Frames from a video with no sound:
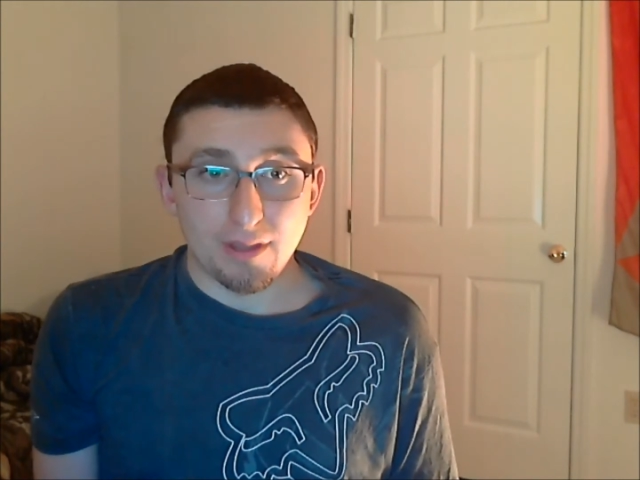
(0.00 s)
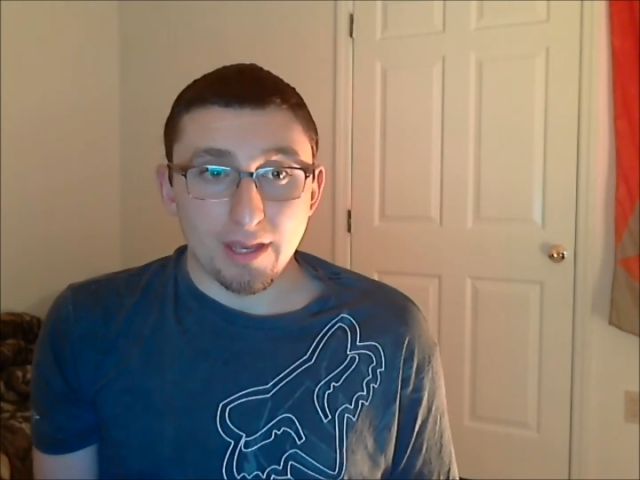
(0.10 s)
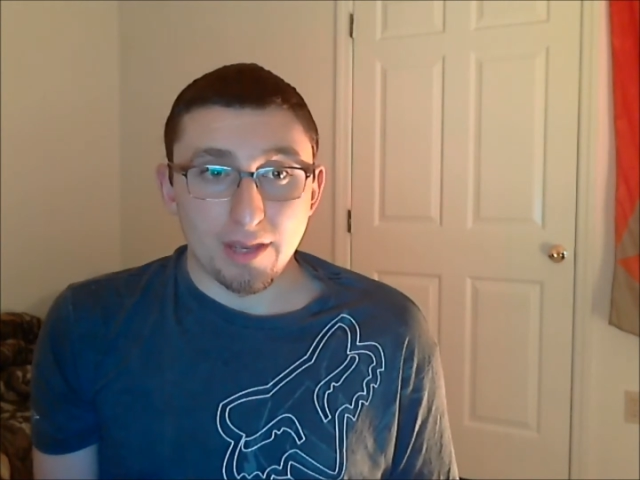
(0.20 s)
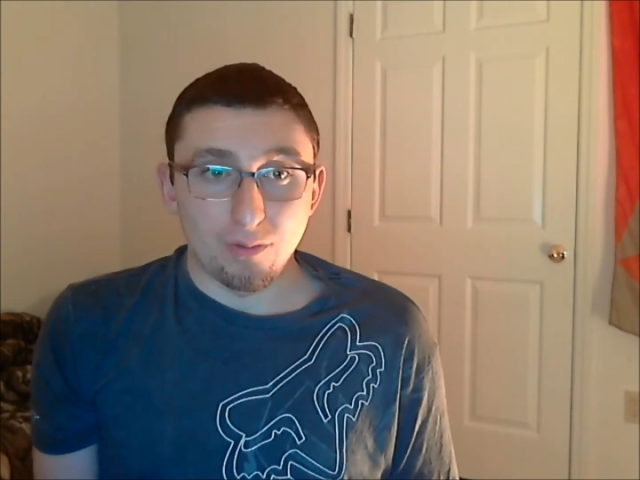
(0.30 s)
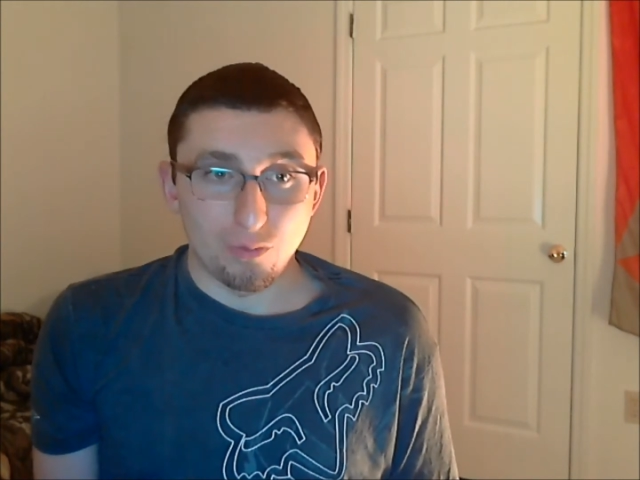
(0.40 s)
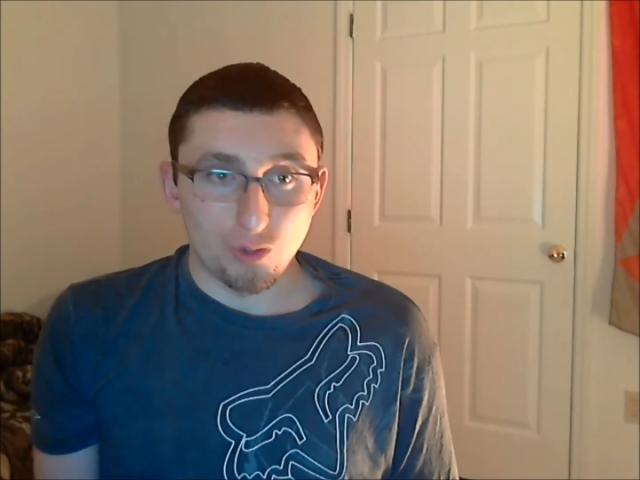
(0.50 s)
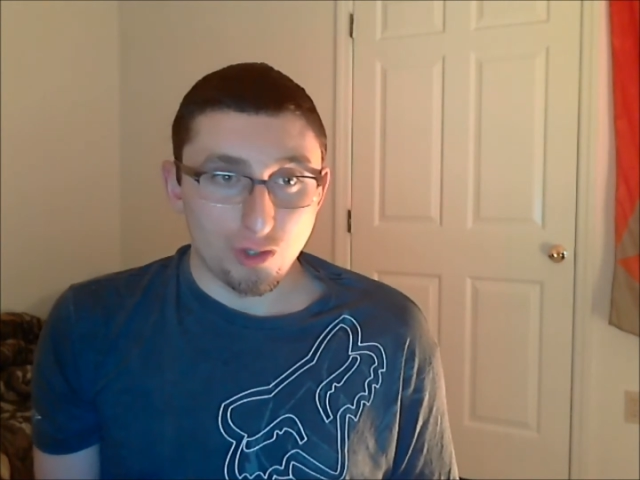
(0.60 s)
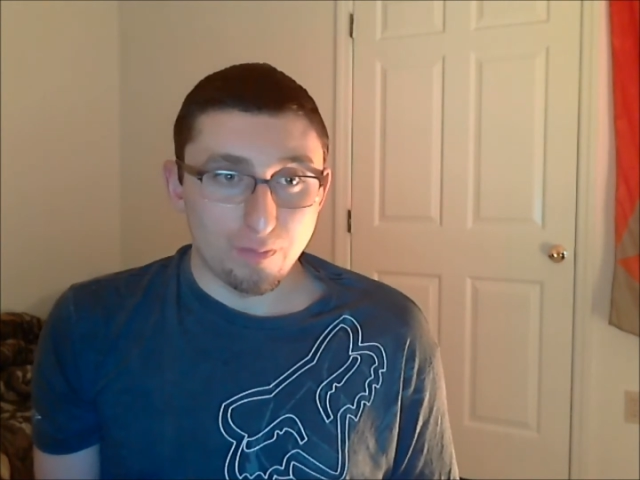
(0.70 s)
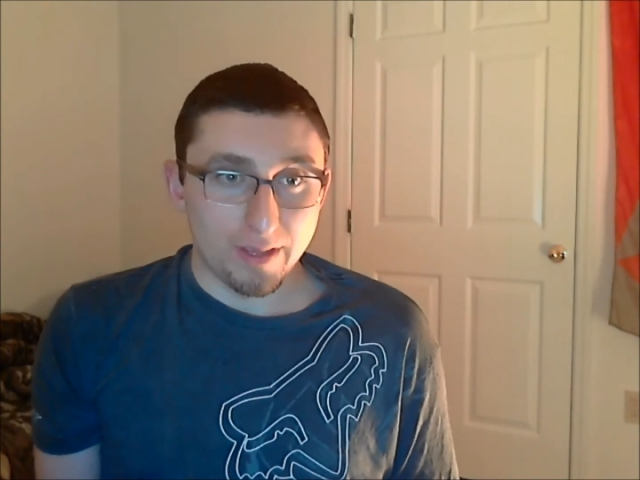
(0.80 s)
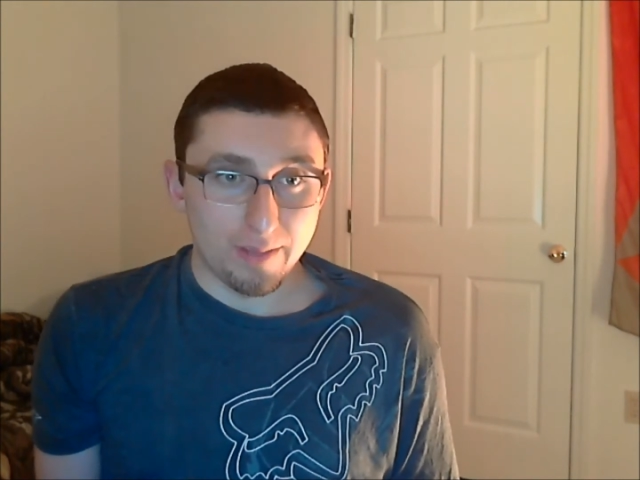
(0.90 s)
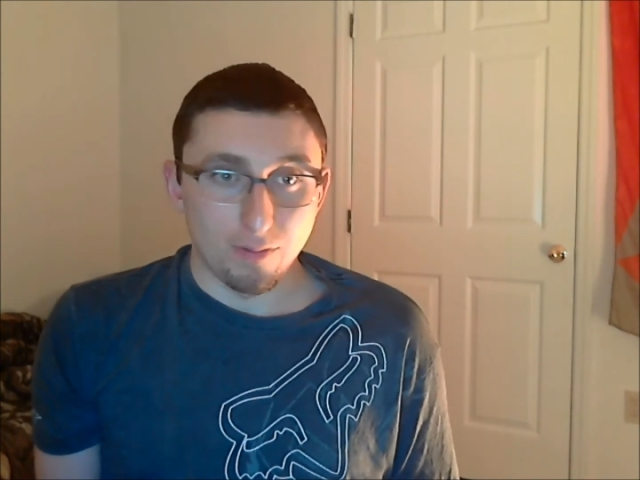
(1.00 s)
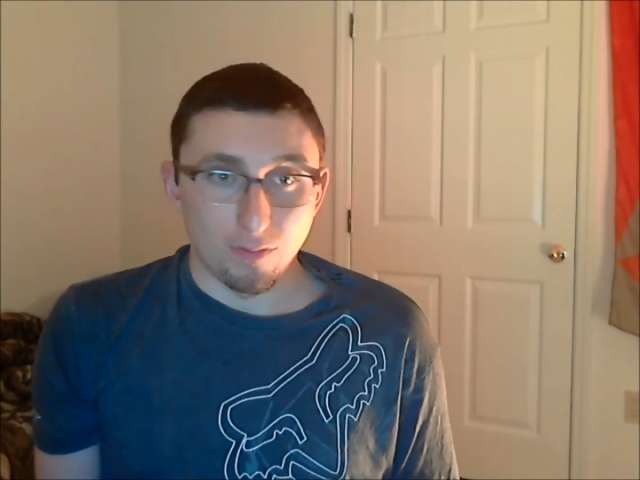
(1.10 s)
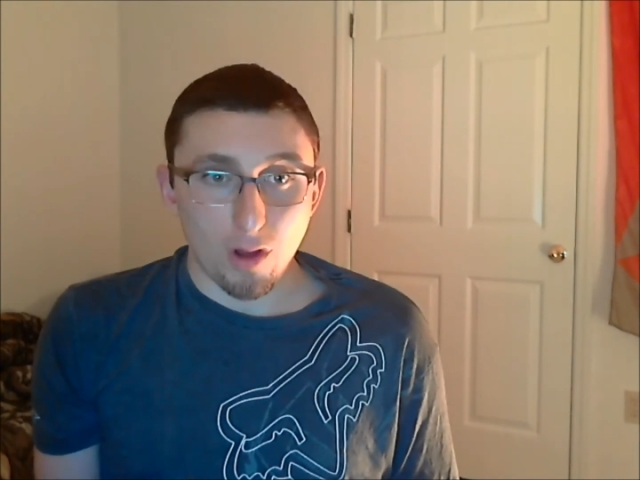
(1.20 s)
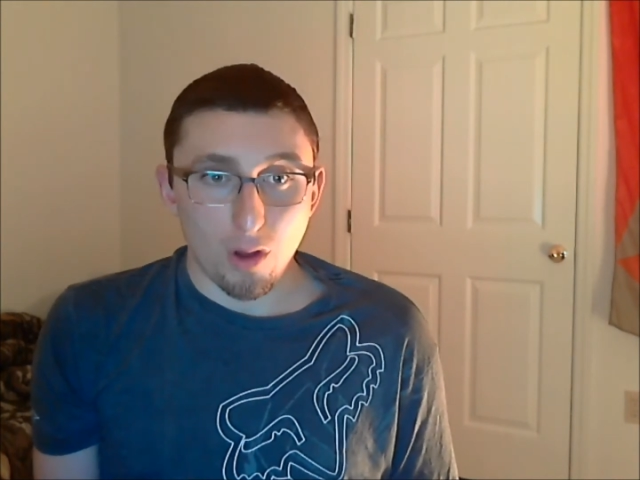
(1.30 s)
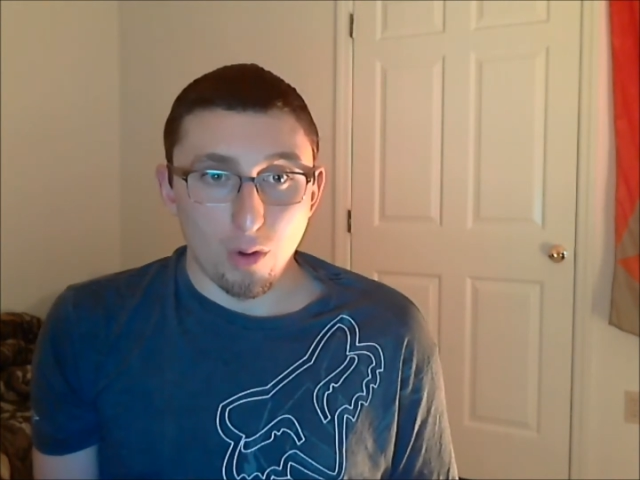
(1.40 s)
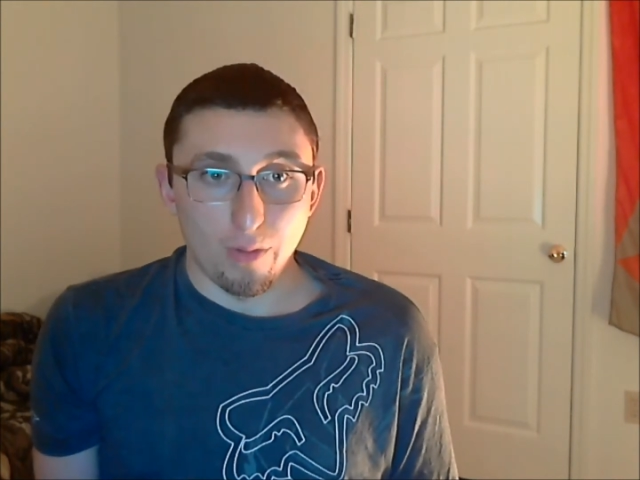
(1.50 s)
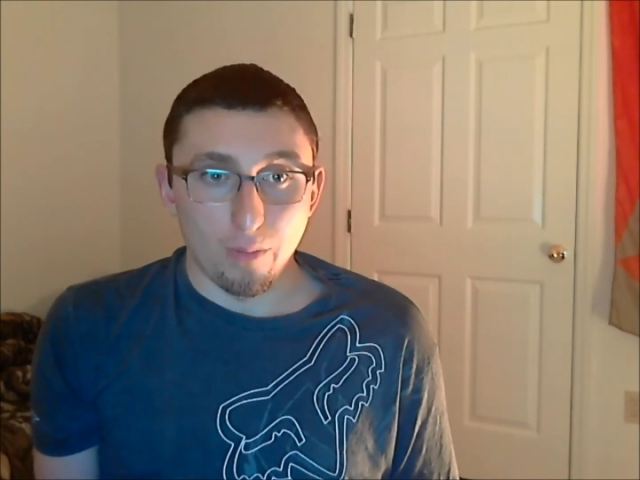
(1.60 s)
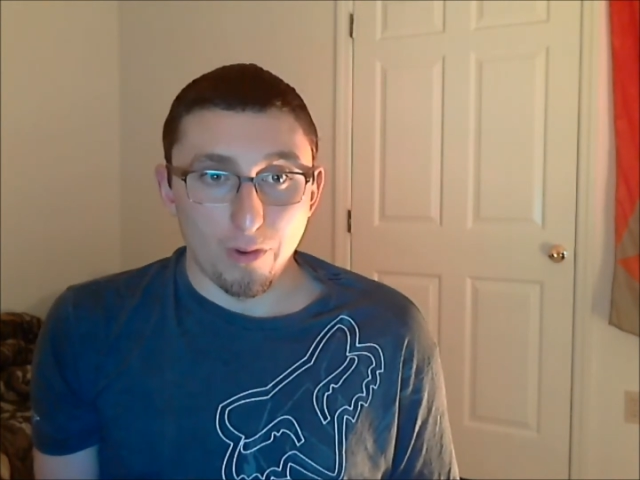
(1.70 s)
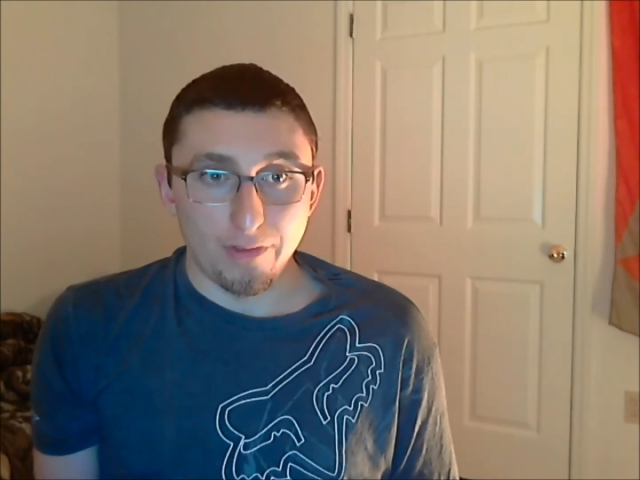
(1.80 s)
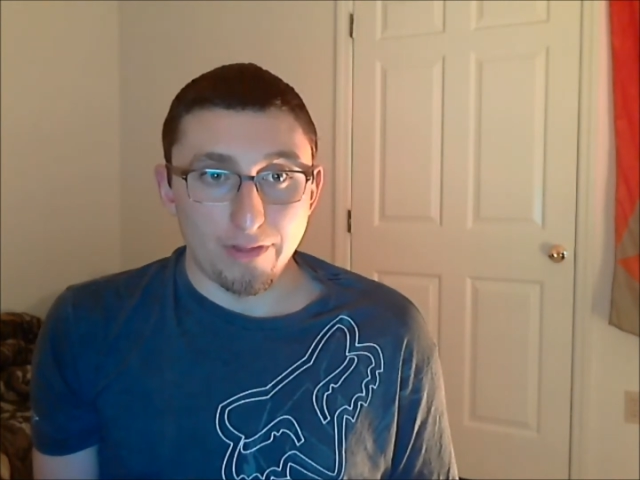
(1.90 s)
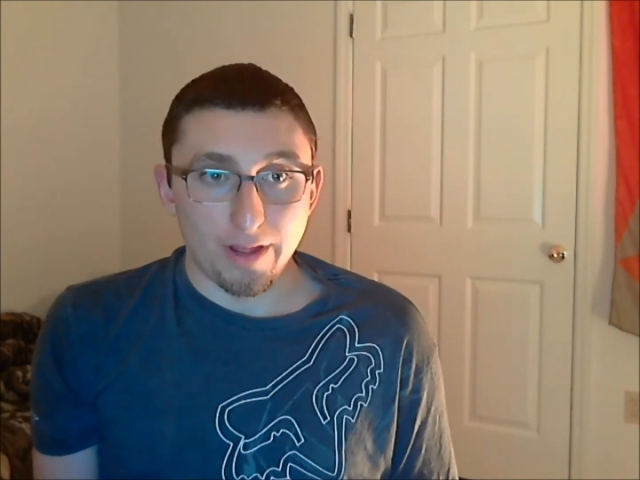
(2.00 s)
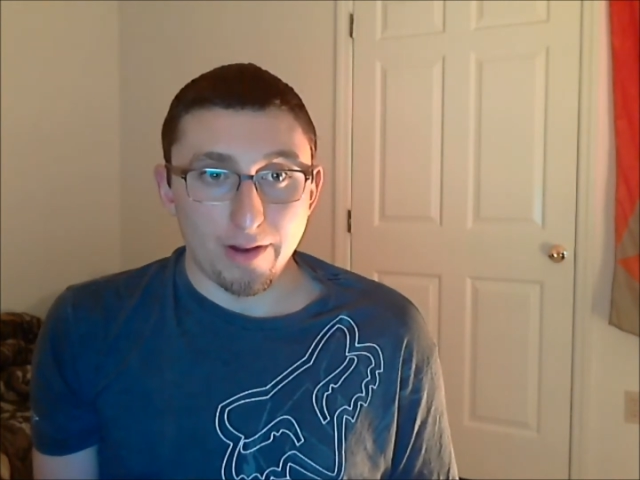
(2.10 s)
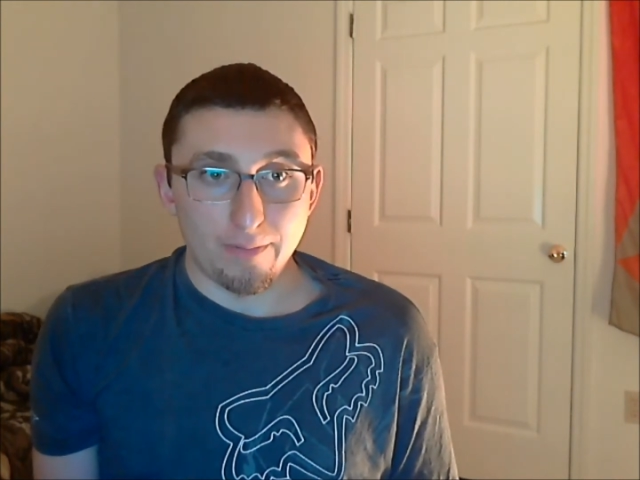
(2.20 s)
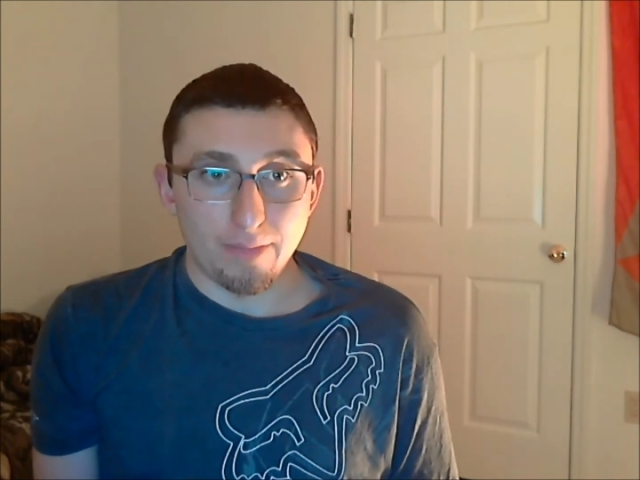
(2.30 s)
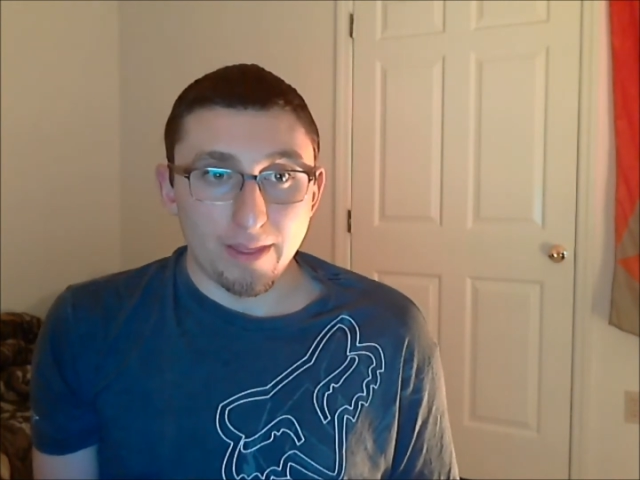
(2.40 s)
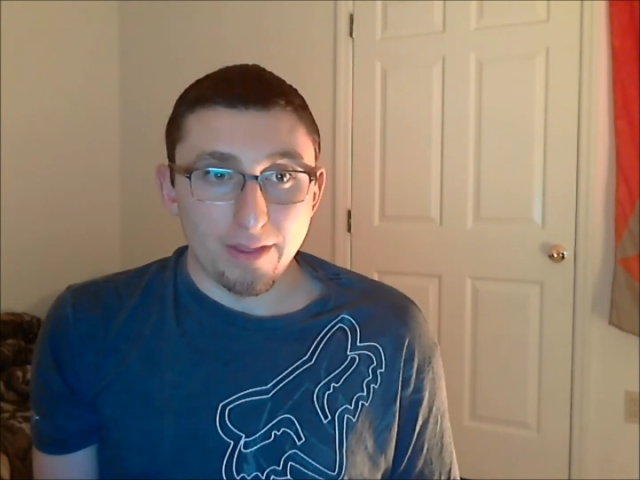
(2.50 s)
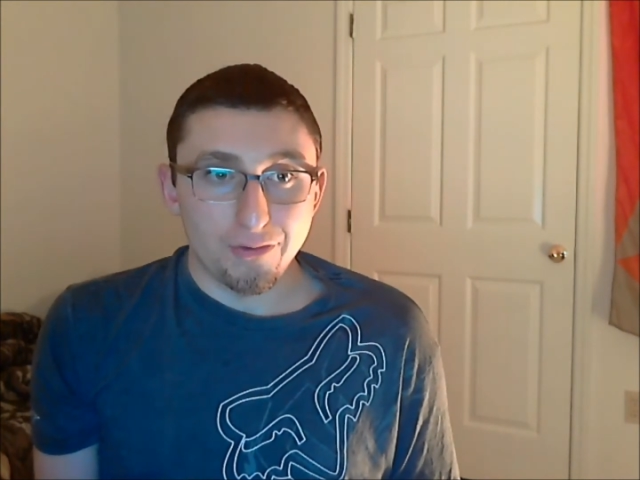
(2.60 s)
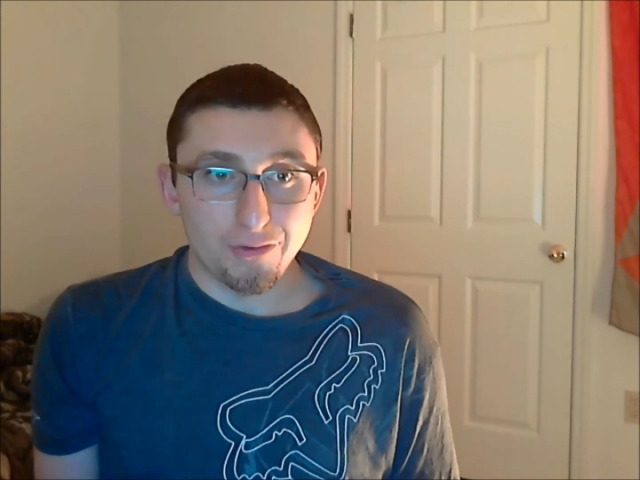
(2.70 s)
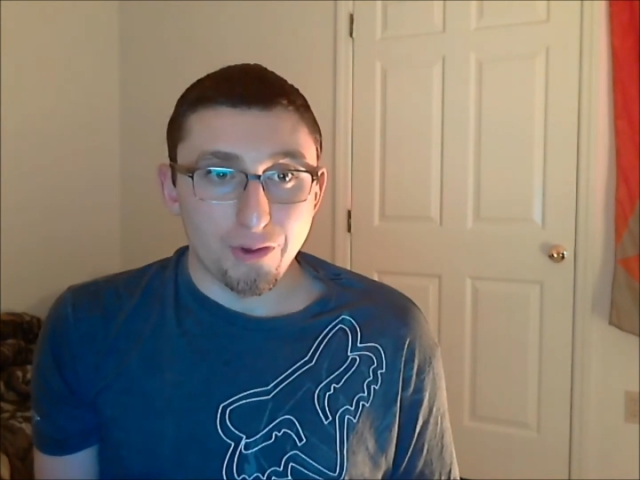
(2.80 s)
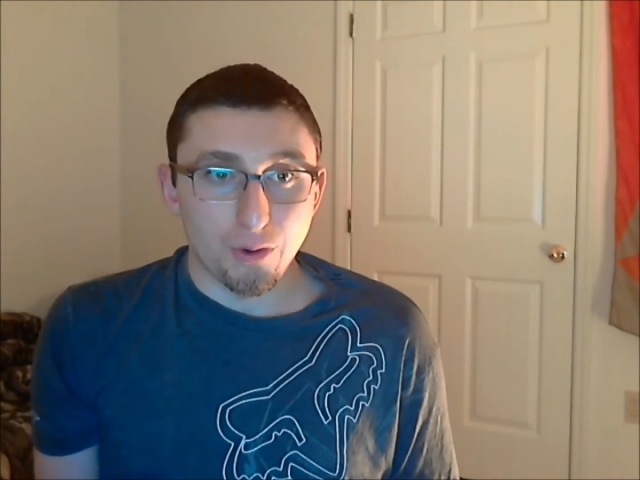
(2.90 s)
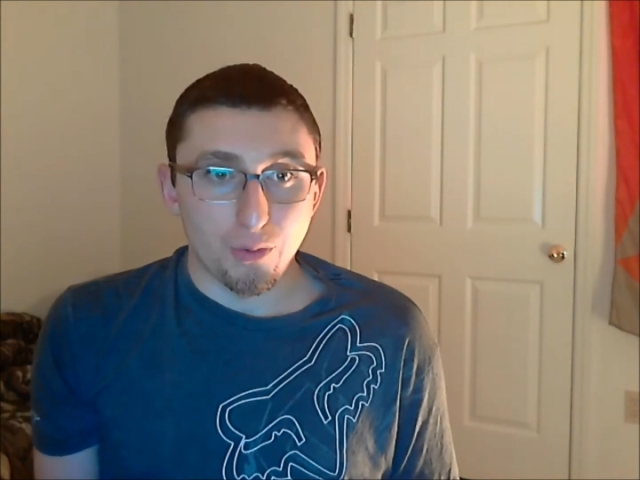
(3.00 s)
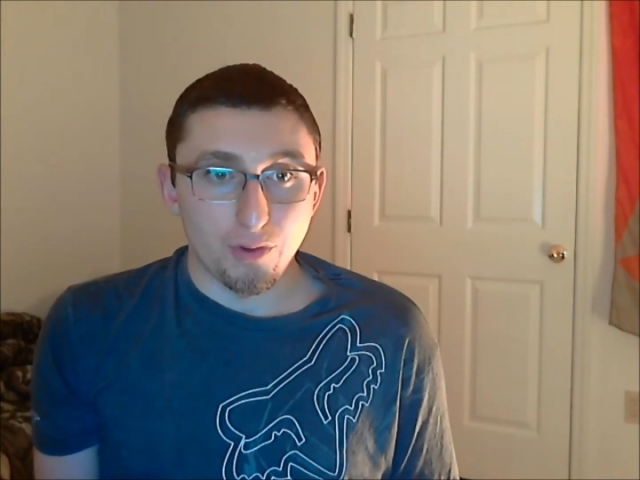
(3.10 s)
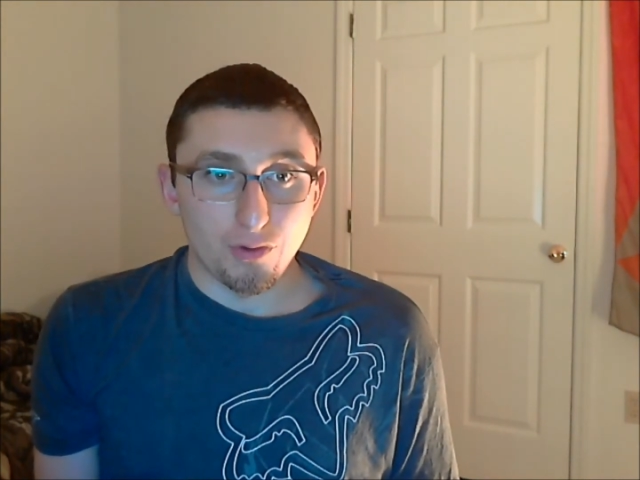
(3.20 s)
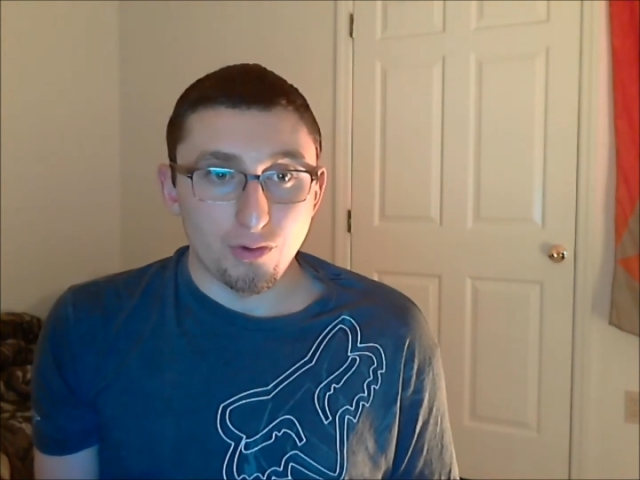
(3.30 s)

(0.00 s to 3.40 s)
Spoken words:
it should be below the moist air. So with